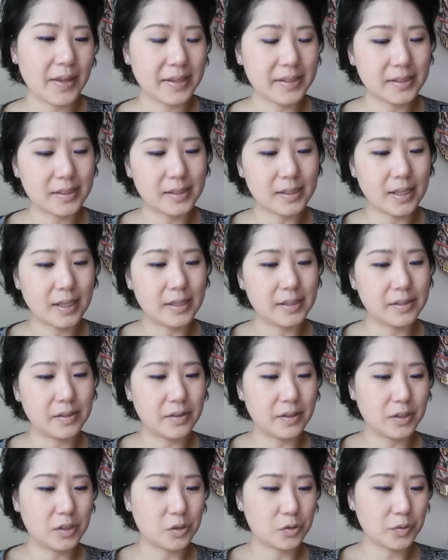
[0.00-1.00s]
This
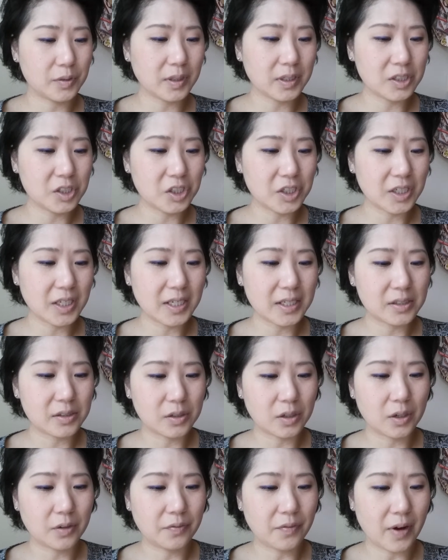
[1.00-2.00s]
is the Trilogy
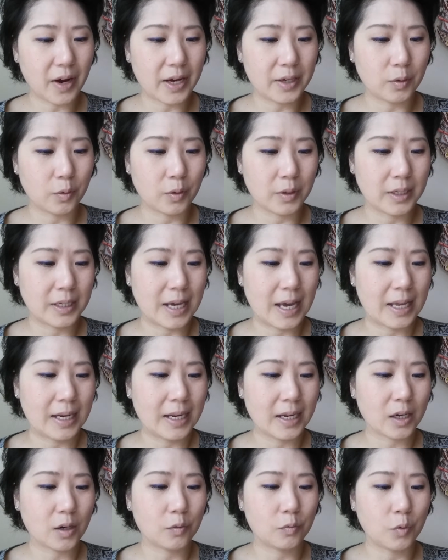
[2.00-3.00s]
Certified
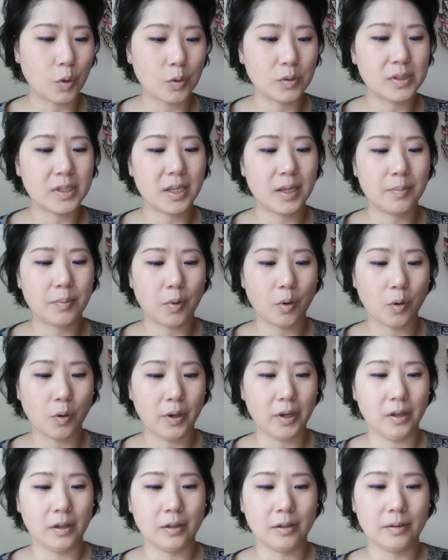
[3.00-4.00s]
Organic Rosehip
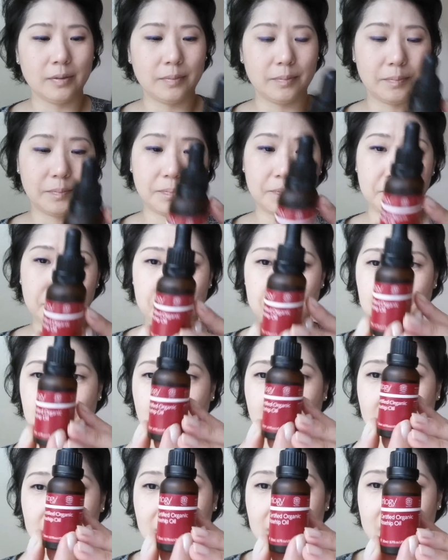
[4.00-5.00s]
Oil,
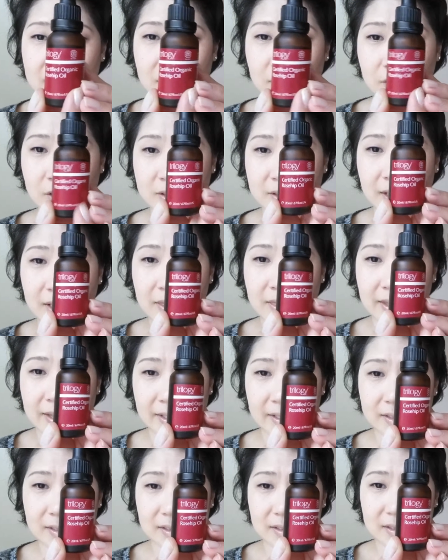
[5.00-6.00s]
and it looks like
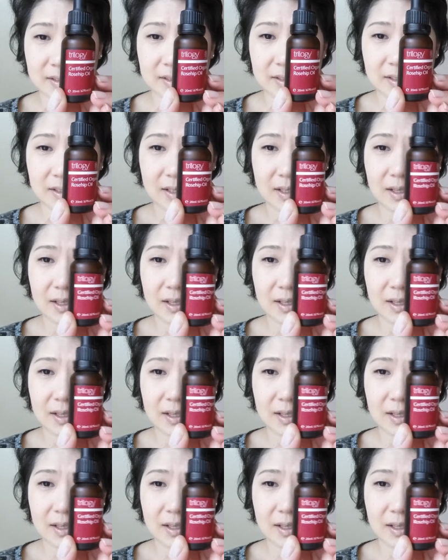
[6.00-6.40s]
this.